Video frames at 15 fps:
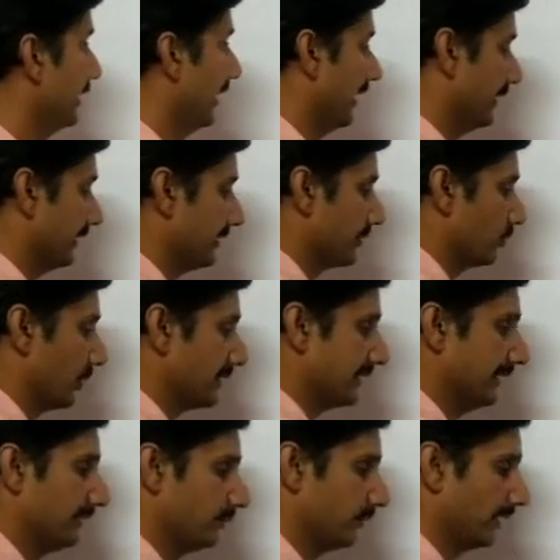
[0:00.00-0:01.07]
and this was
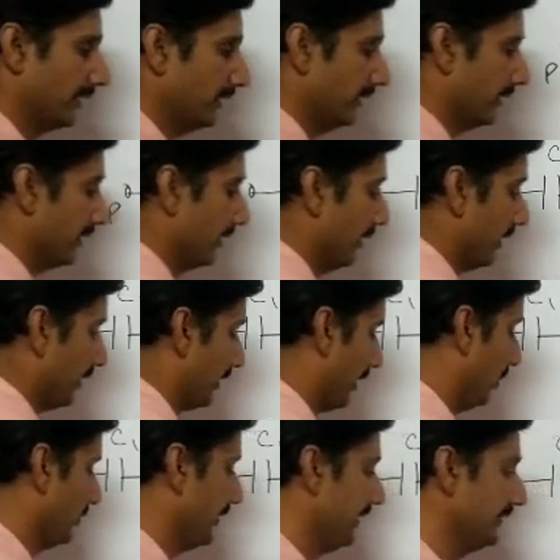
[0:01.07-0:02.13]
C1.
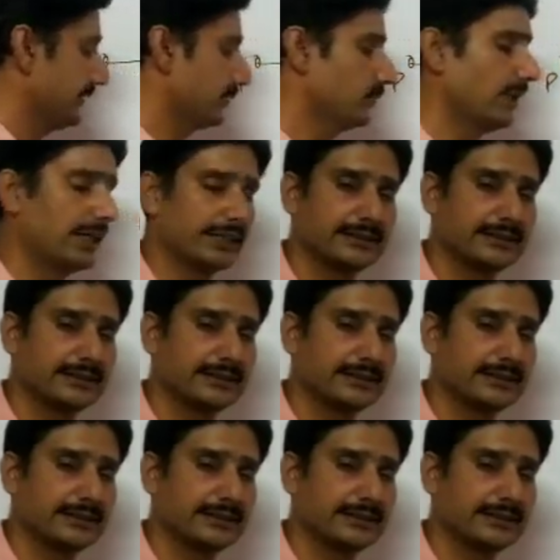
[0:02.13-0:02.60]
Now these two are